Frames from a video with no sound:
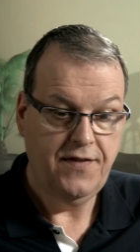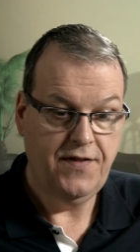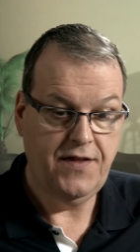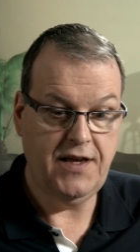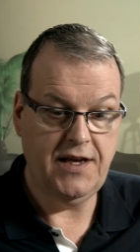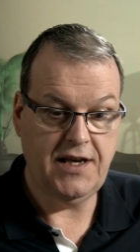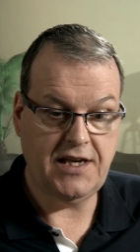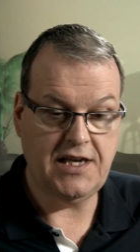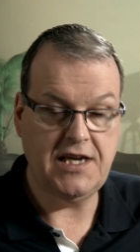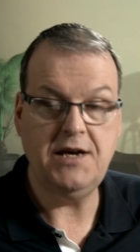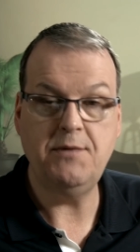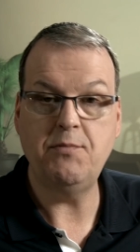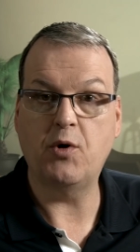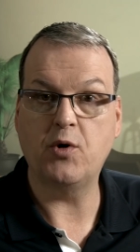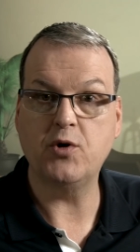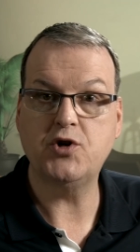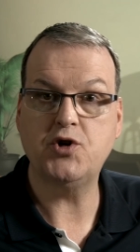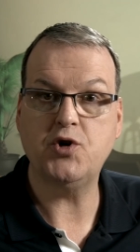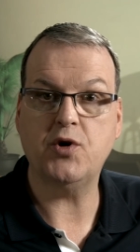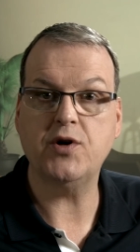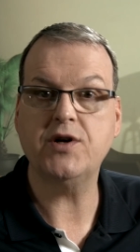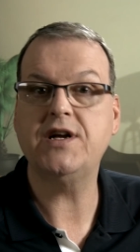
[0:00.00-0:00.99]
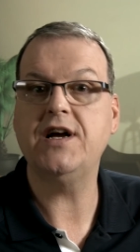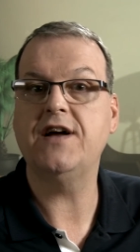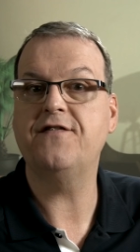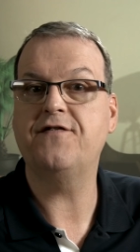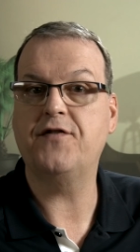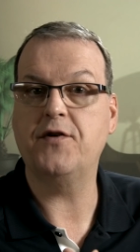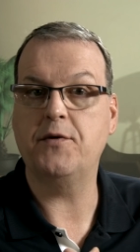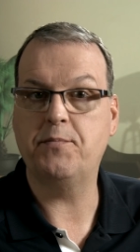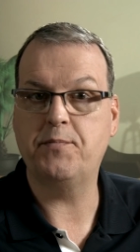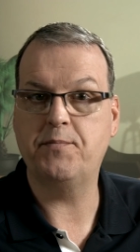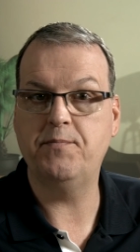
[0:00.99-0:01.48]
The keyboard shortcut
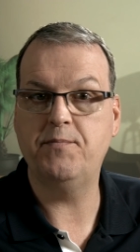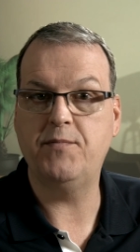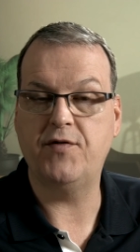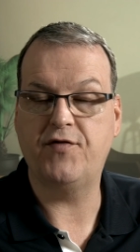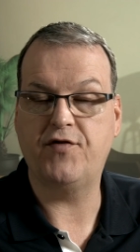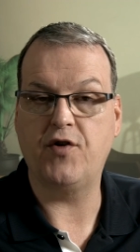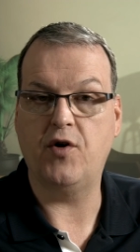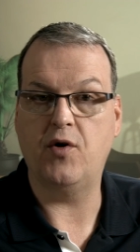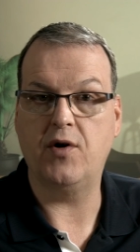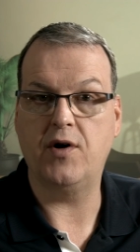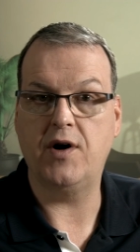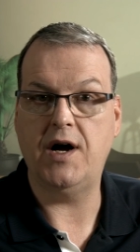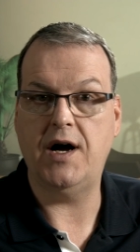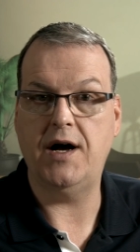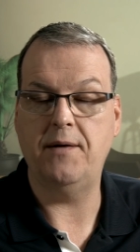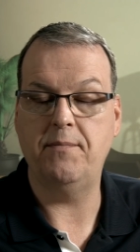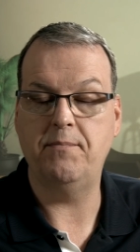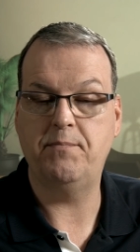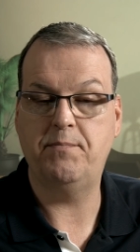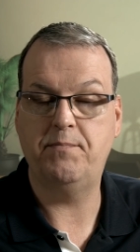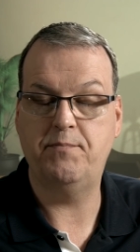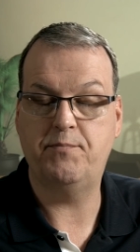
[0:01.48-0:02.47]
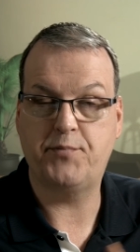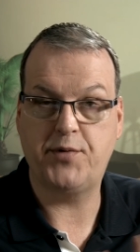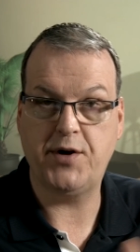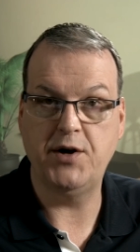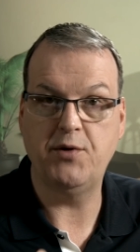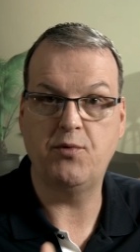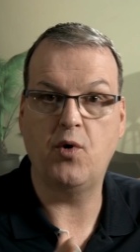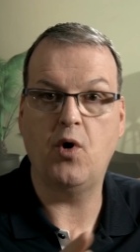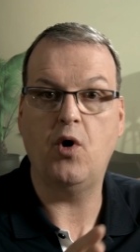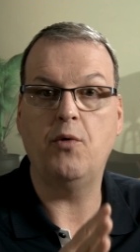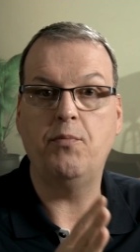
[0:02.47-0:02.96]
for for uh,
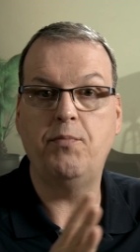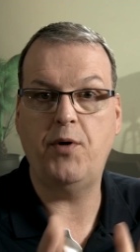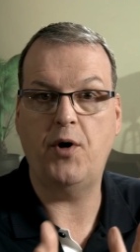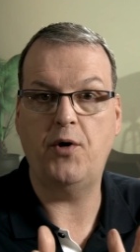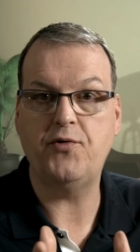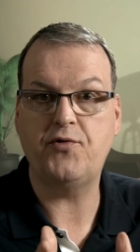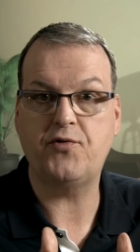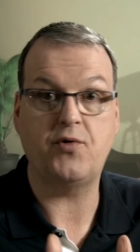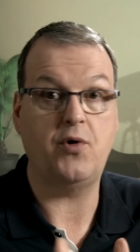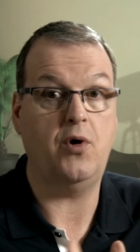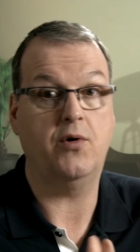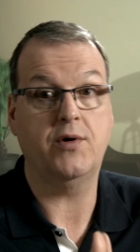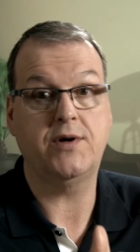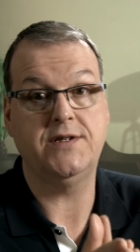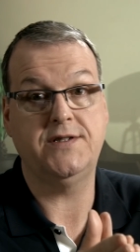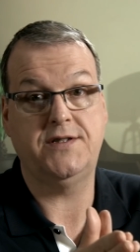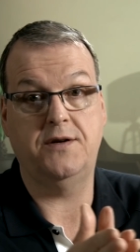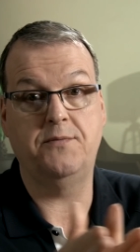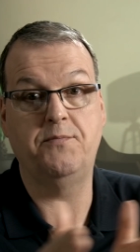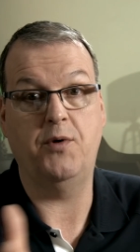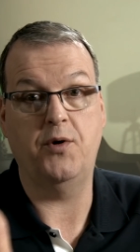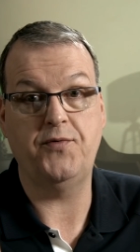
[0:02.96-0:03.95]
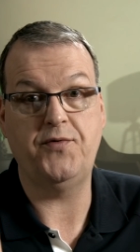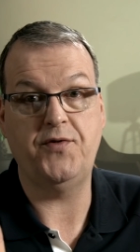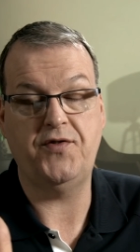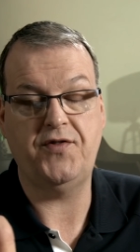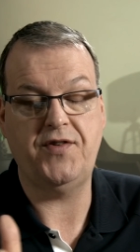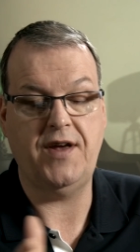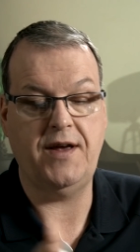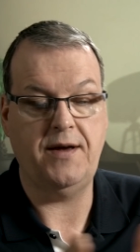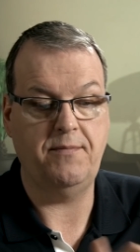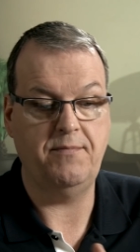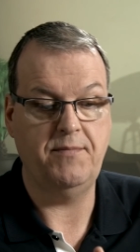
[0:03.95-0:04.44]
pre roll post roll because they're both the
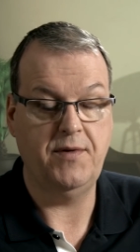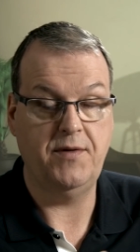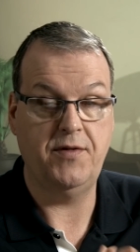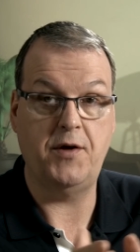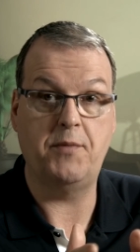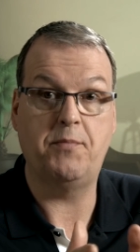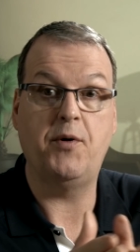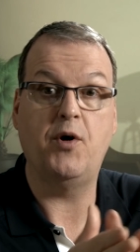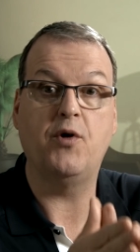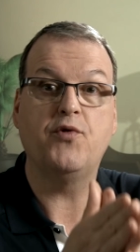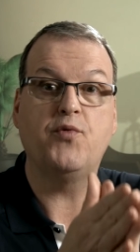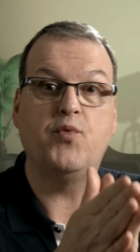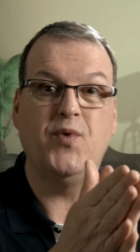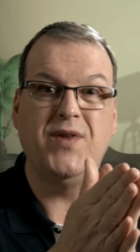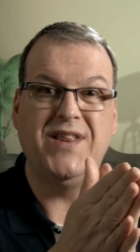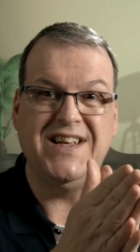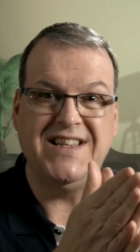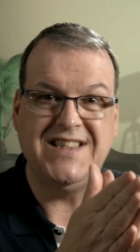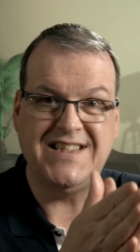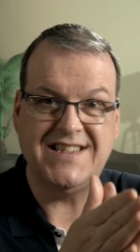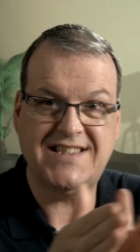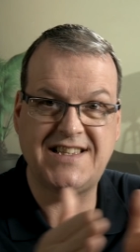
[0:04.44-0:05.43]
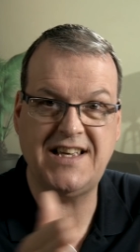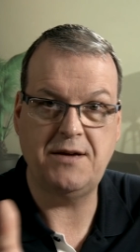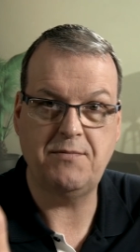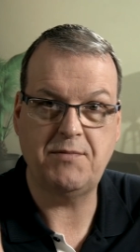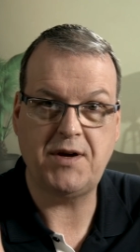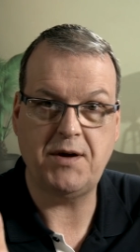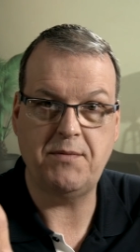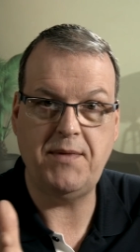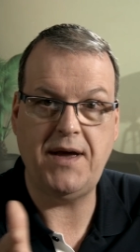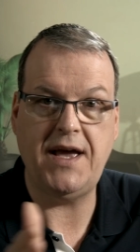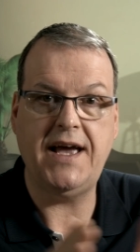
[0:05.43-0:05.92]
same. They're both within the same
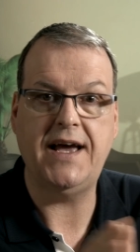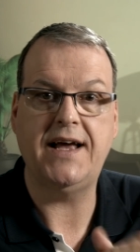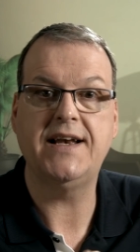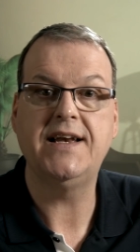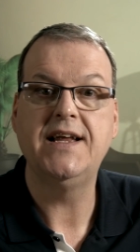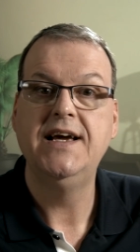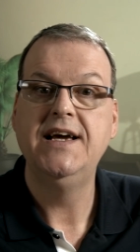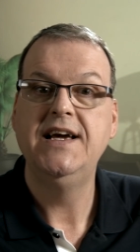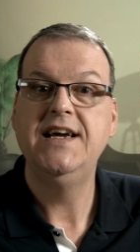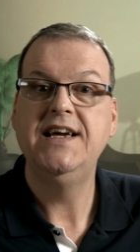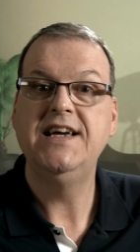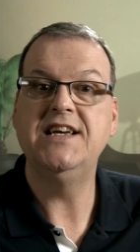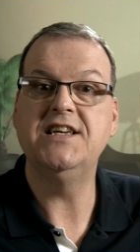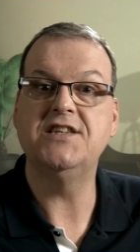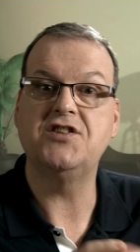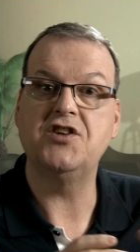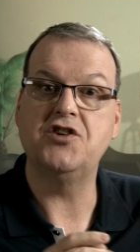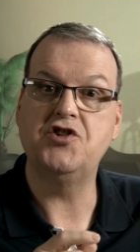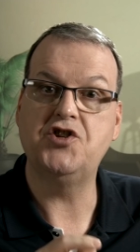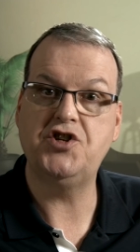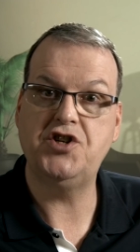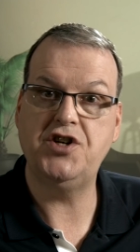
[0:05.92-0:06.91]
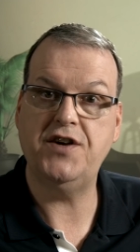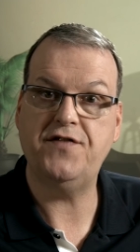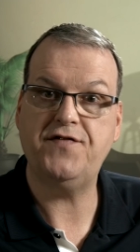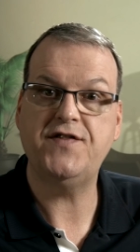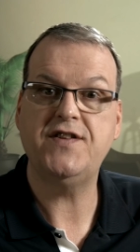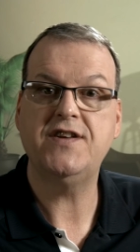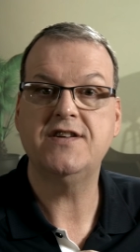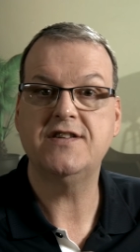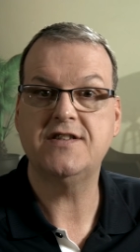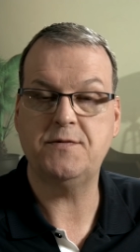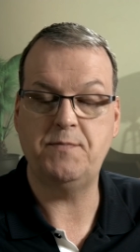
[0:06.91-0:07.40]
command is
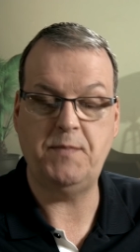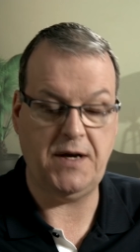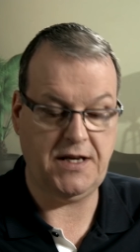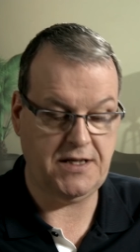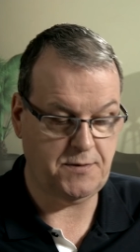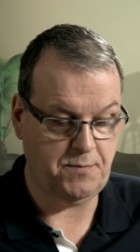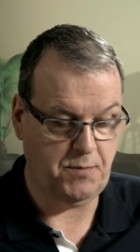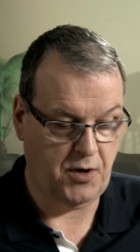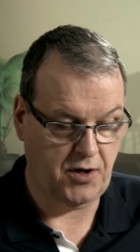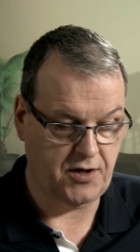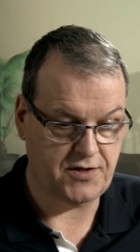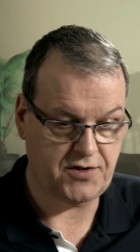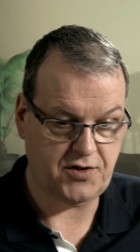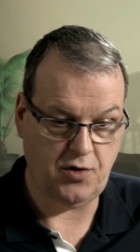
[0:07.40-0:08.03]
shift spacebar.